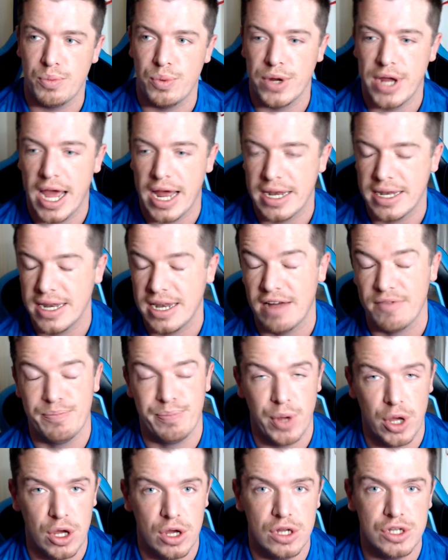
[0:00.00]
we had, did have
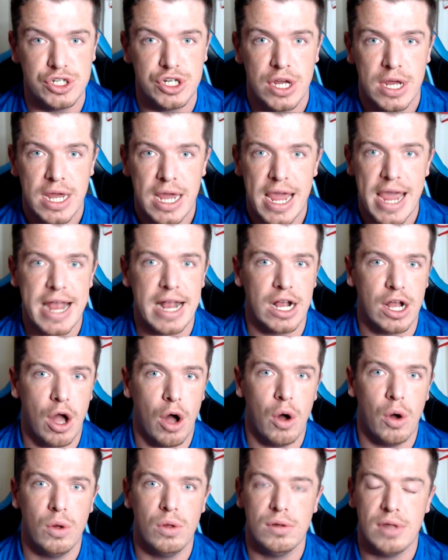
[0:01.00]
Burge in
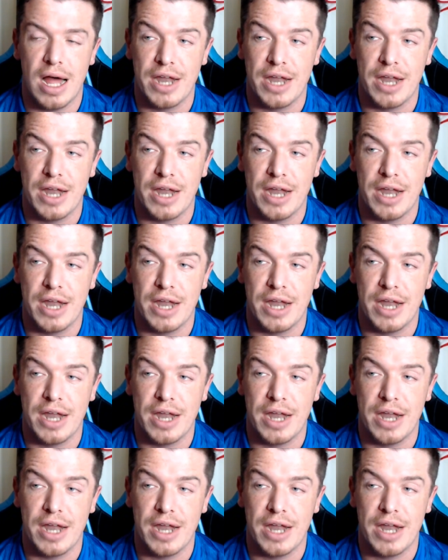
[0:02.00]
goal.